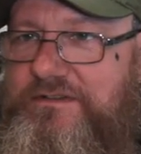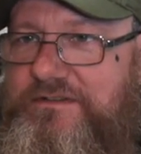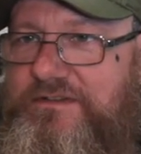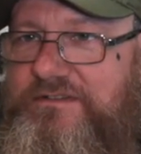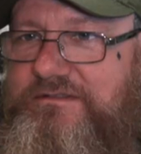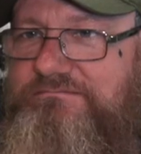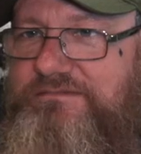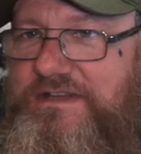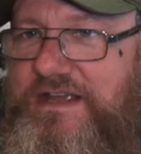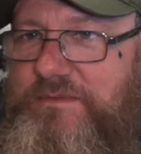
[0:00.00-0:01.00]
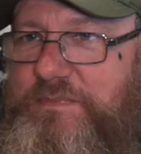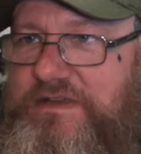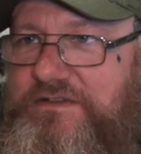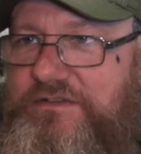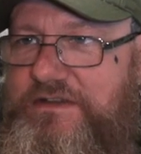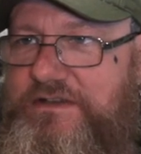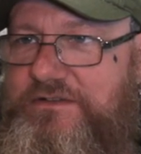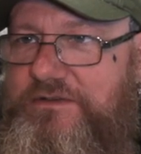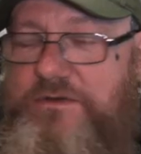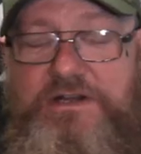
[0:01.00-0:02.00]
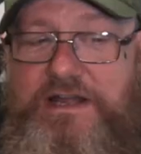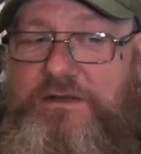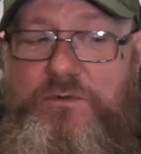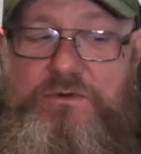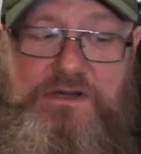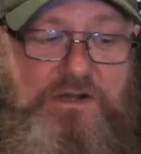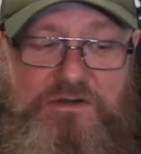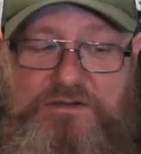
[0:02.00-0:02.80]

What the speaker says: and yeah, the beers that they do. Cloudwater, I've